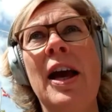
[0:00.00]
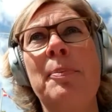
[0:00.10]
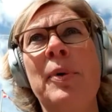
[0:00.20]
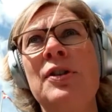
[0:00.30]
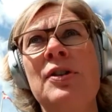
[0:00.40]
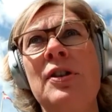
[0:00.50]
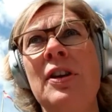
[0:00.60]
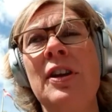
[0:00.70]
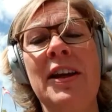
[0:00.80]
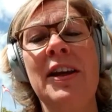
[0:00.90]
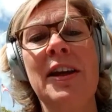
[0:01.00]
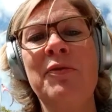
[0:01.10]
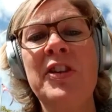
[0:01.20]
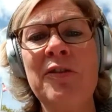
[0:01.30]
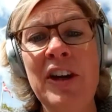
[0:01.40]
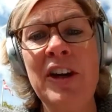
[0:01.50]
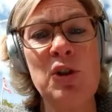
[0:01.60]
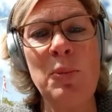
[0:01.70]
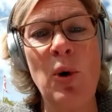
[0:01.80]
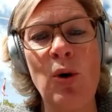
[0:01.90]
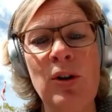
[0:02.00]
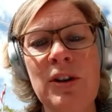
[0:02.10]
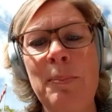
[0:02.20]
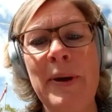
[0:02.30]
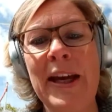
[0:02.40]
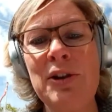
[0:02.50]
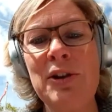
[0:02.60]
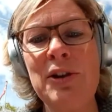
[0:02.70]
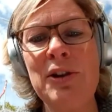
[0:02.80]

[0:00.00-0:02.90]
but we are very small compared